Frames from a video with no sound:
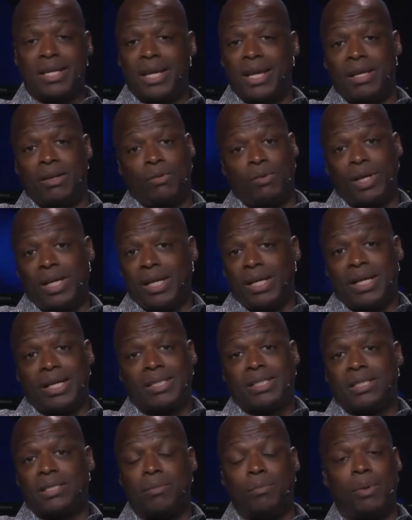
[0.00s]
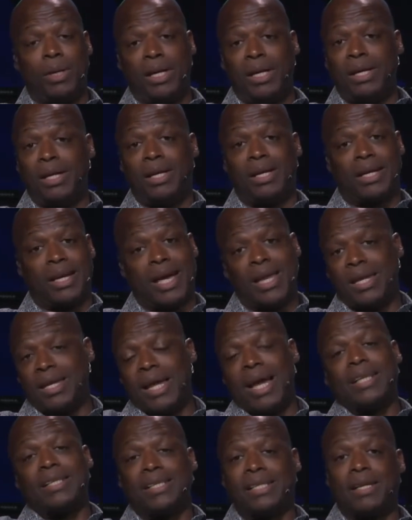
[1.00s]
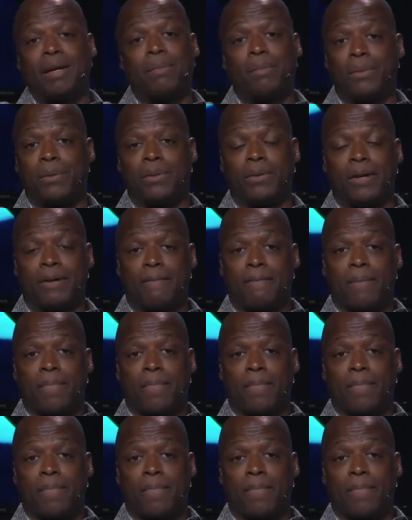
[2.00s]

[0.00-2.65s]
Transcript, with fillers: And it really gets to be kind of that simple.